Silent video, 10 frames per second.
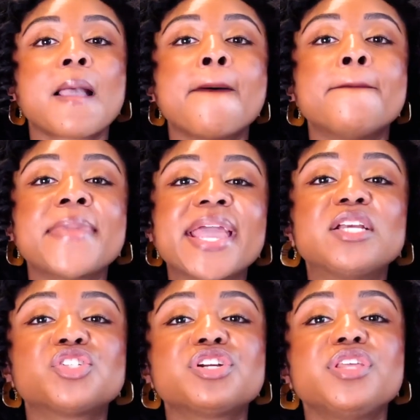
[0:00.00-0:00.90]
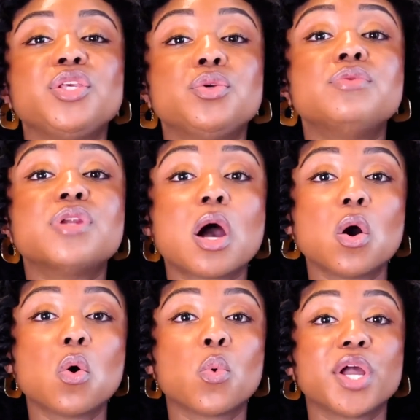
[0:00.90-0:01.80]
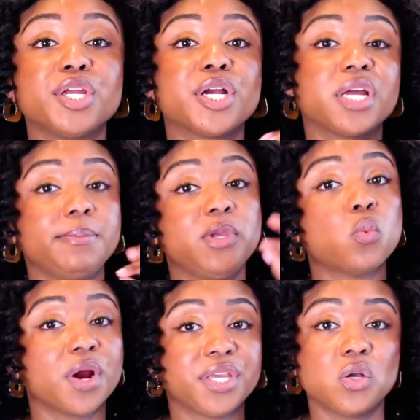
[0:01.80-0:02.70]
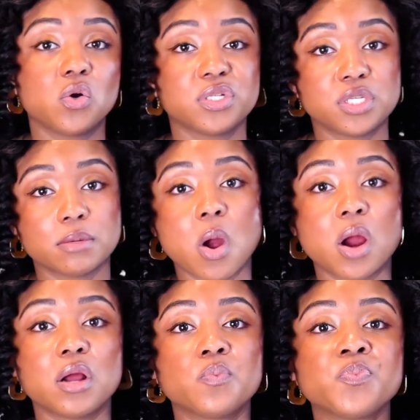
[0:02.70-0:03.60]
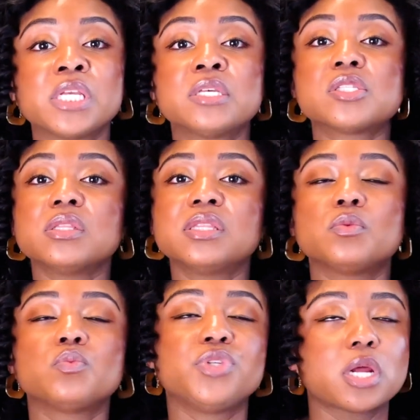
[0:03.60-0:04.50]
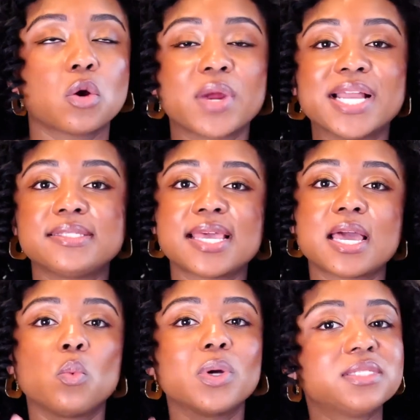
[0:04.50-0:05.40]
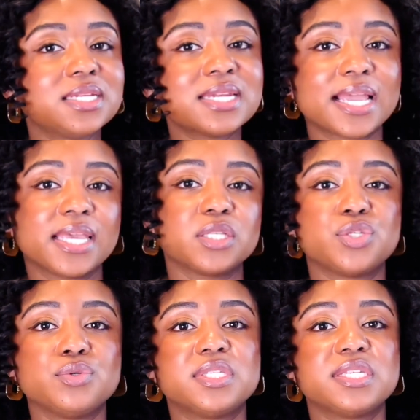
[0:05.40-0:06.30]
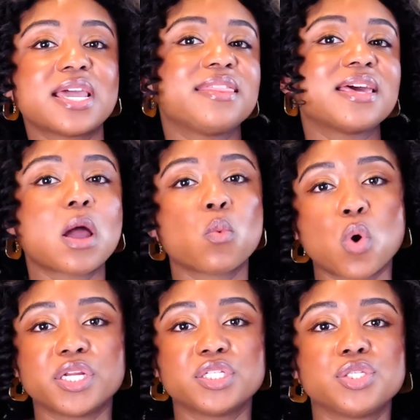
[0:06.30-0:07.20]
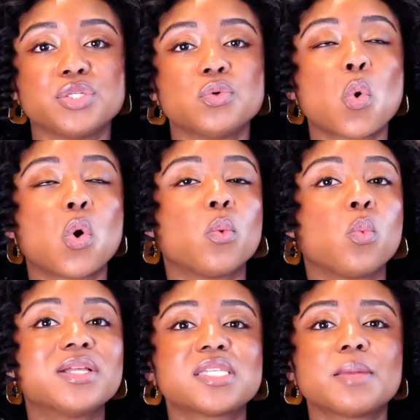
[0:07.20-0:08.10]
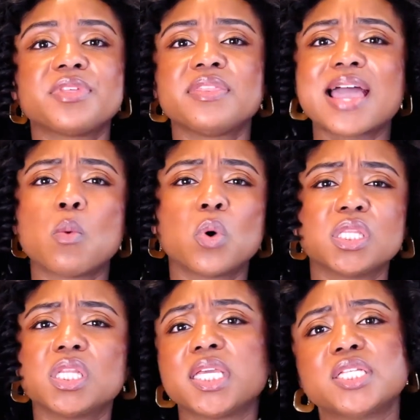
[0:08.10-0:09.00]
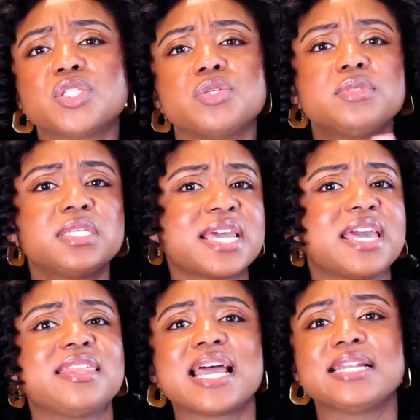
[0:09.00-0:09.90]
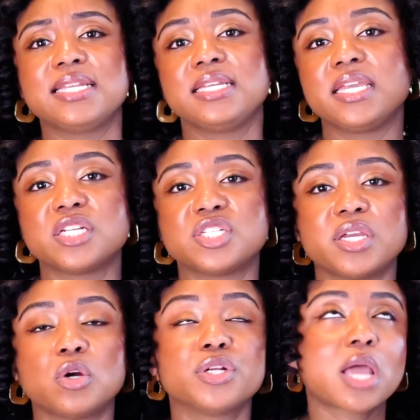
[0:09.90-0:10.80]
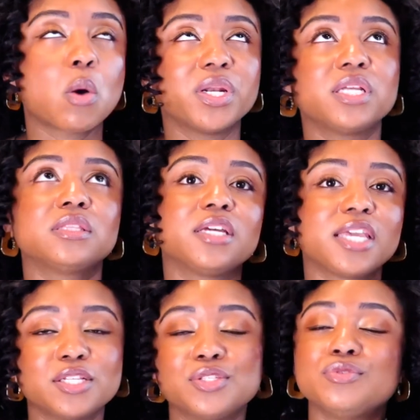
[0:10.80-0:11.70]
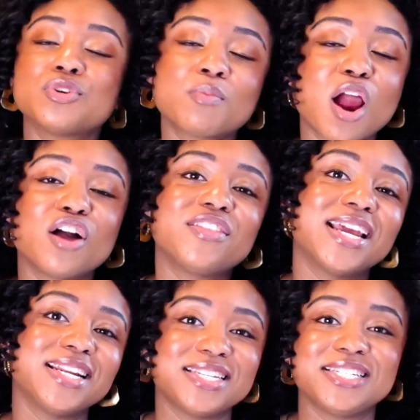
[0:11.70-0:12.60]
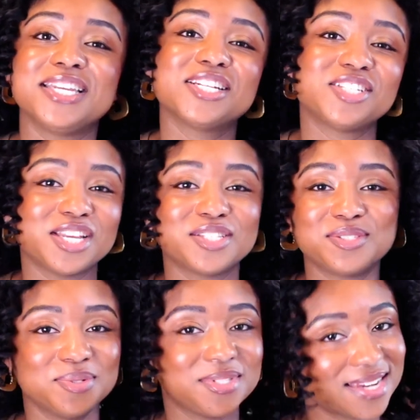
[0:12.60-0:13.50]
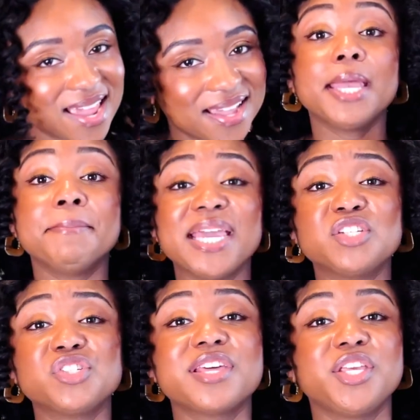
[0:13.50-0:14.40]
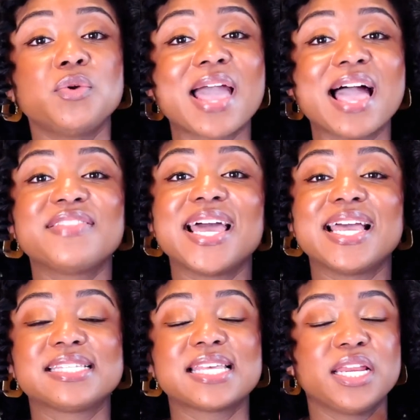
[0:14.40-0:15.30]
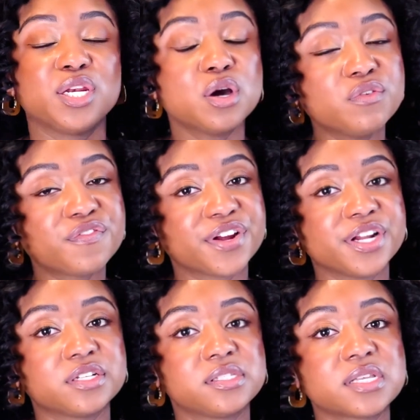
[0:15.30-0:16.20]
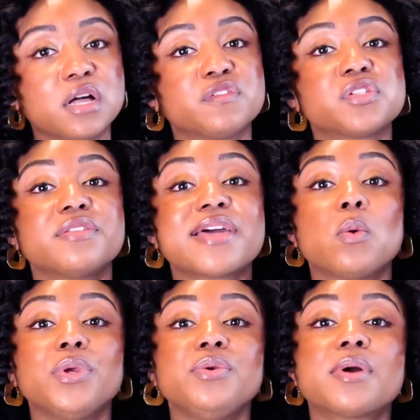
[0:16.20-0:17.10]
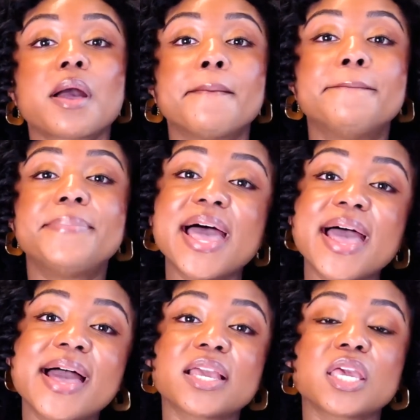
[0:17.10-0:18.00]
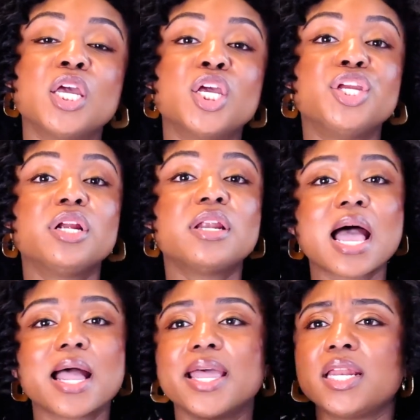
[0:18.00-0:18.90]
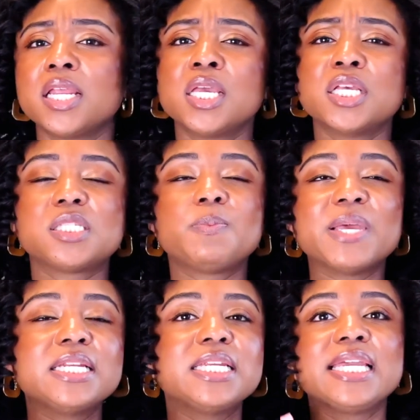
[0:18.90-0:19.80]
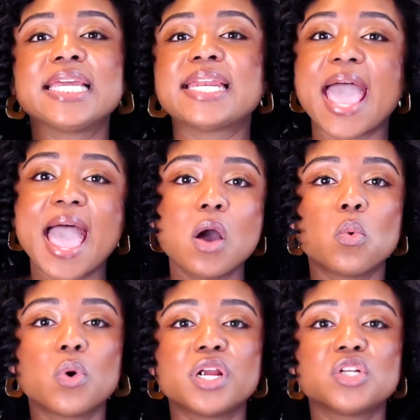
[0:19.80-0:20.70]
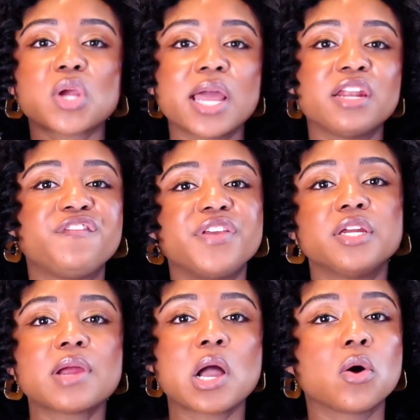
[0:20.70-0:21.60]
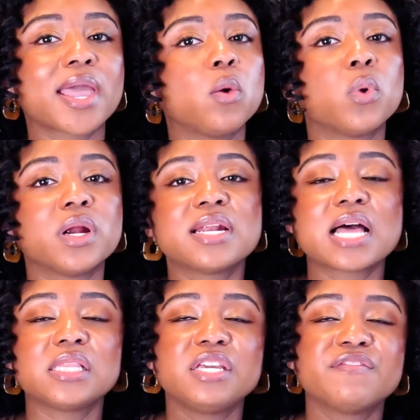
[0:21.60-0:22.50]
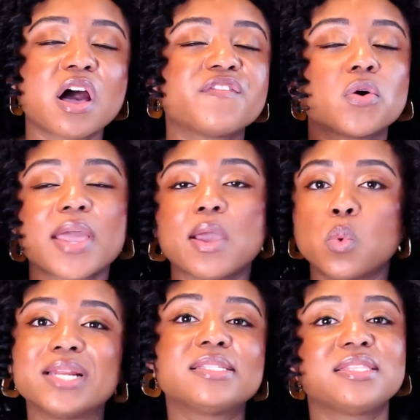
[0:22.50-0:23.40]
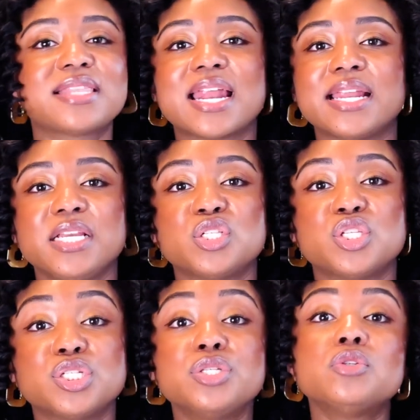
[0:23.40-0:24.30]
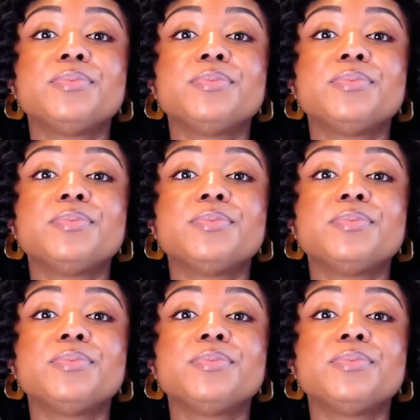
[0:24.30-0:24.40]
Make sure that you know what you're going to be working on tomorrow. So, write down what didn't I get to today that I wanted to, or what's something that I want to look into today that I didn't get a chance, or I want to look into tomorrow that I didn't get a chance to today. And make sure that you have that as a note for yourself so that when you come back, you're not spending an hour trying to figure out, okay, where did I leave off? Okay, what is it that I need to do?